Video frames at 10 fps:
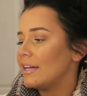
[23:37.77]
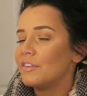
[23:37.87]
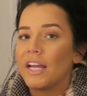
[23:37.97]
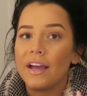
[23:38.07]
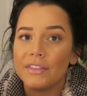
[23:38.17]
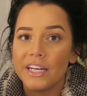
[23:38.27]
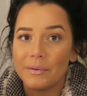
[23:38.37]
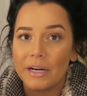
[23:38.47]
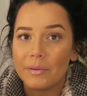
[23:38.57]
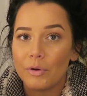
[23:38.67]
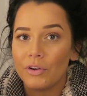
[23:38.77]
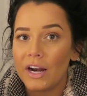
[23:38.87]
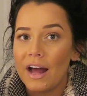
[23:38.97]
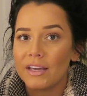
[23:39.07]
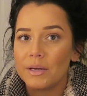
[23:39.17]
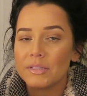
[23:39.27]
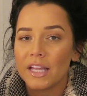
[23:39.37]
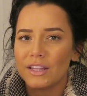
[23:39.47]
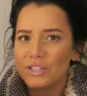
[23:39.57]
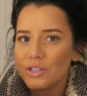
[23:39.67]
Even Anthony, when he pulled it out, he was
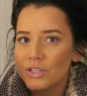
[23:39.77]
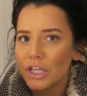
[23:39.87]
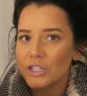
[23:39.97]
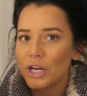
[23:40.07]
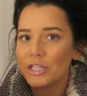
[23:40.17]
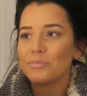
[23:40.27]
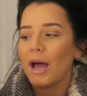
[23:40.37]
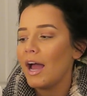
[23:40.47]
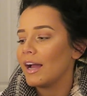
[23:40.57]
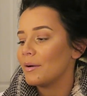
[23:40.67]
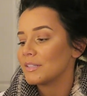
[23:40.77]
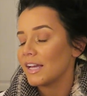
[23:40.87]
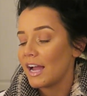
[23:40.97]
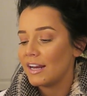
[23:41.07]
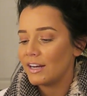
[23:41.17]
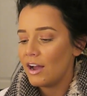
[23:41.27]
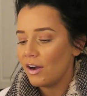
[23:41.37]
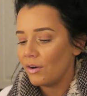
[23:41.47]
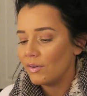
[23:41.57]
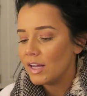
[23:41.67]
like, this is such a nice bag. I was like, I
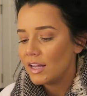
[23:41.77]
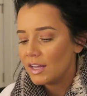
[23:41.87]
know.